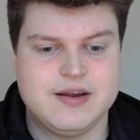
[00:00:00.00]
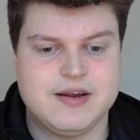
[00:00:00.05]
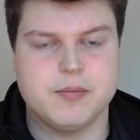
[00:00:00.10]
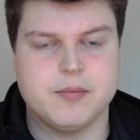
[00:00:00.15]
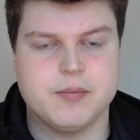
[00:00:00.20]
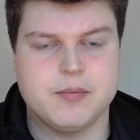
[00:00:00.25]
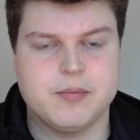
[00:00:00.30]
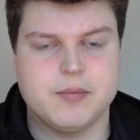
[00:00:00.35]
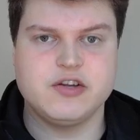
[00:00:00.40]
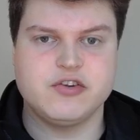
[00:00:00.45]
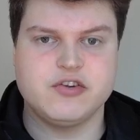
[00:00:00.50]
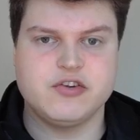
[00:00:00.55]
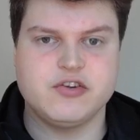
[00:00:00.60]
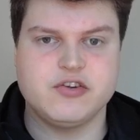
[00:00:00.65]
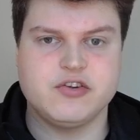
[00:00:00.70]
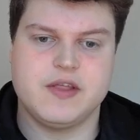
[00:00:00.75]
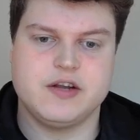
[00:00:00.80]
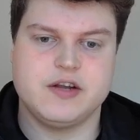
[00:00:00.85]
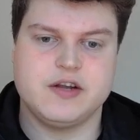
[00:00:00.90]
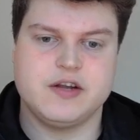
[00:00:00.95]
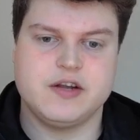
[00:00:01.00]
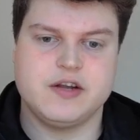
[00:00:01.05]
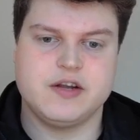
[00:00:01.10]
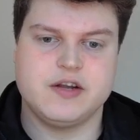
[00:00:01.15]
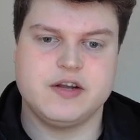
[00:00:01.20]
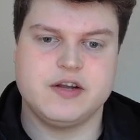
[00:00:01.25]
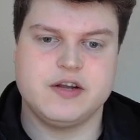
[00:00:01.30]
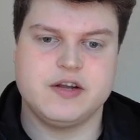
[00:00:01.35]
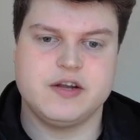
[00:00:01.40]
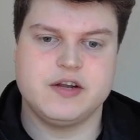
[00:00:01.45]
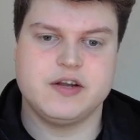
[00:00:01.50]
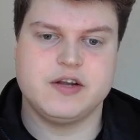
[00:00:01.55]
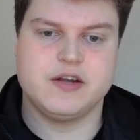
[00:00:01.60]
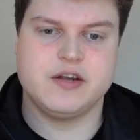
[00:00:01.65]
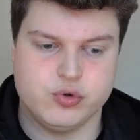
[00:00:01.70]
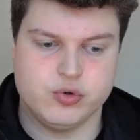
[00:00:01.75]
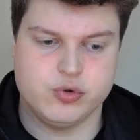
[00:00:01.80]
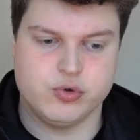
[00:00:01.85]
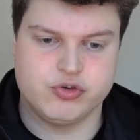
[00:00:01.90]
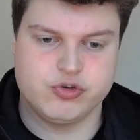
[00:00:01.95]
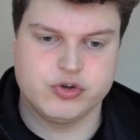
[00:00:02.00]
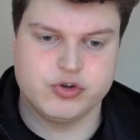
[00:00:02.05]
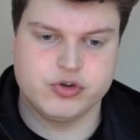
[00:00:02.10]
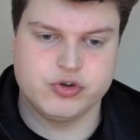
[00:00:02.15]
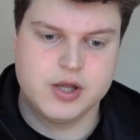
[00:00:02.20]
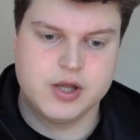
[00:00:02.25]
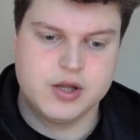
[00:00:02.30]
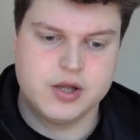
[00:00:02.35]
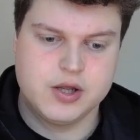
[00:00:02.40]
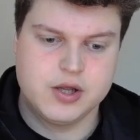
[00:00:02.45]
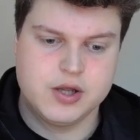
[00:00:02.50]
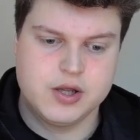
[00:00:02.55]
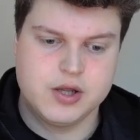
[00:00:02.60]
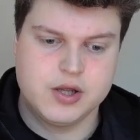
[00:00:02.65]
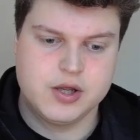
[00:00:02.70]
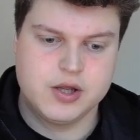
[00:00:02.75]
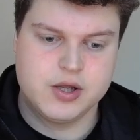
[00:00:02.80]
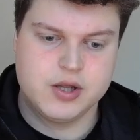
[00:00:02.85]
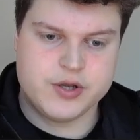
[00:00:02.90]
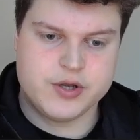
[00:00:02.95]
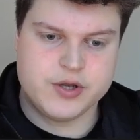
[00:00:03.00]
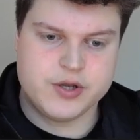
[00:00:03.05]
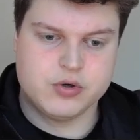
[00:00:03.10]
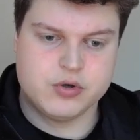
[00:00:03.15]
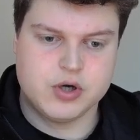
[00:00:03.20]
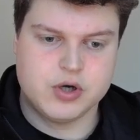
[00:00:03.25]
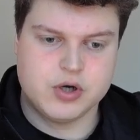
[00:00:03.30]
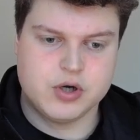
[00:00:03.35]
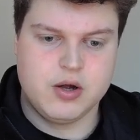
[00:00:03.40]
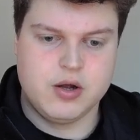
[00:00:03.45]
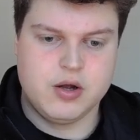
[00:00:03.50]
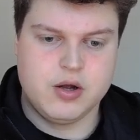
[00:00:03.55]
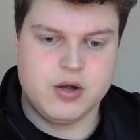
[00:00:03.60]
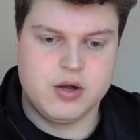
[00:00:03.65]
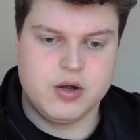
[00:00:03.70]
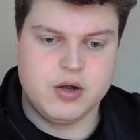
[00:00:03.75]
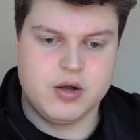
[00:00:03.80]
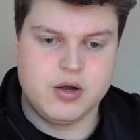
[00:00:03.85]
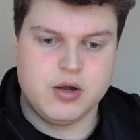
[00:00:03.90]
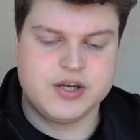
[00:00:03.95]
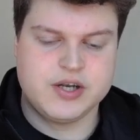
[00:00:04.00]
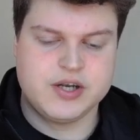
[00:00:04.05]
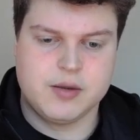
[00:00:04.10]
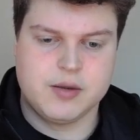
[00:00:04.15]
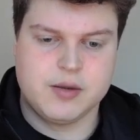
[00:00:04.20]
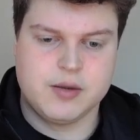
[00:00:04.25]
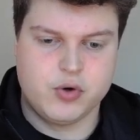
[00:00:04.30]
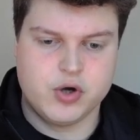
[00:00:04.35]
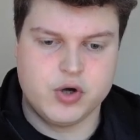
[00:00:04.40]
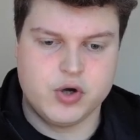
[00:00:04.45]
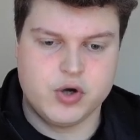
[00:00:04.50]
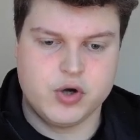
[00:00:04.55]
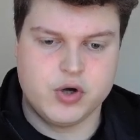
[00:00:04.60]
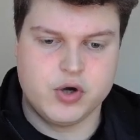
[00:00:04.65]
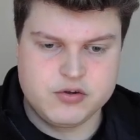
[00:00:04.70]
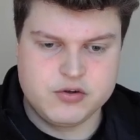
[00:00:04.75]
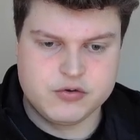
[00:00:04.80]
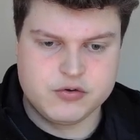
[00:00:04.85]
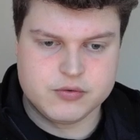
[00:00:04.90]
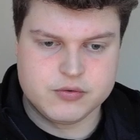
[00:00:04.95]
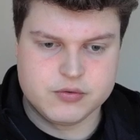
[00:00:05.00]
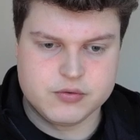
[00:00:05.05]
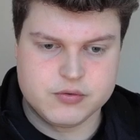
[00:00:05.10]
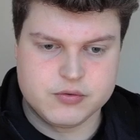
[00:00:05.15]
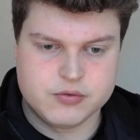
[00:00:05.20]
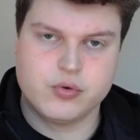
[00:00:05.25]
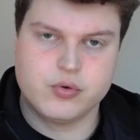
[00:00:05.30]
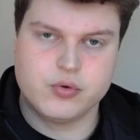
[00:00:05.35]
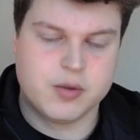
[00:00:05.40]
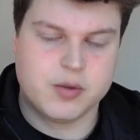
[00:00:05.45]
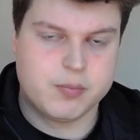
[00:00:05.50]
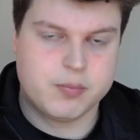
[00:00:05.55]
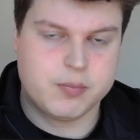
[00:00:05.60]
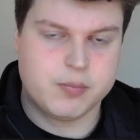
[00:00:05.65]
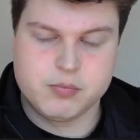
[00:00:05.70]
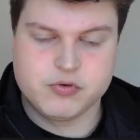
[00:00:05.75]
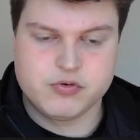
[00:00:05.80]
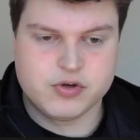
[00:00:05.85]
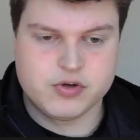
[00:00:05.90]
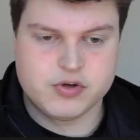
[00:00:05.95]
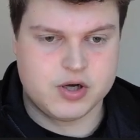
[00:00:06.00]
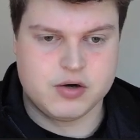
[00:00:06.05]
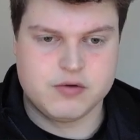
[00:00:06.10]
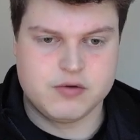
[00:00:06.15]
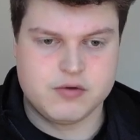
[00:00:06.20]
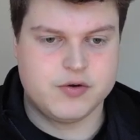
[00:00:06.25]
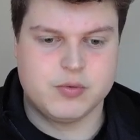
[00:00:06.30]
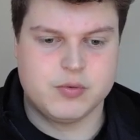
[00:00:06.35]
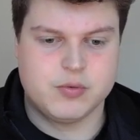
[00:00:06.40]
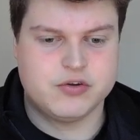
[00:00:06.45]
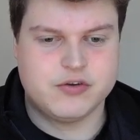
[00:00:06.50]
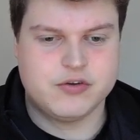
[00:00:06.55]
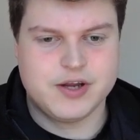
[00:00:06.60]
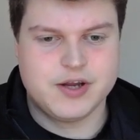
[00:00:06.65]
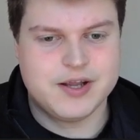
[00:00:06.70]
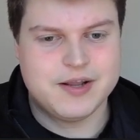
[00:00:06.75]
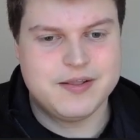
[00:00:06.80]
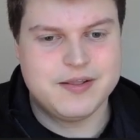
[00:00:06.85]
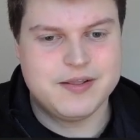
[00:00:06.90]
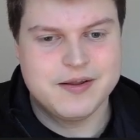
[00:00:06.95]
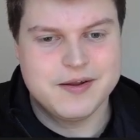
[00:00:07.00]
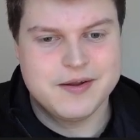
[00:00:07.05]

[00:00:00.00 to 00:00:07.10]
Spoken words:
mindset that you have to use when you're setting appointments or doing appointments, and however you want to say it.